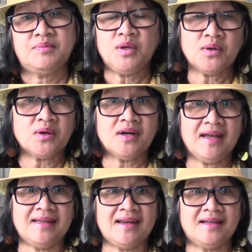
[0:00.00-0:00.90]
Pure
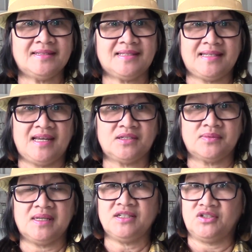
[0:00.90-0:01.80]
and unstained
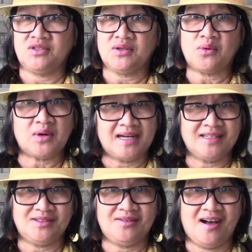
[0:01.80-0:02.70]
religion
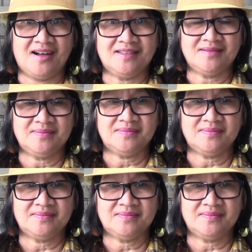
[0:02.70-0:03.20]
according to God.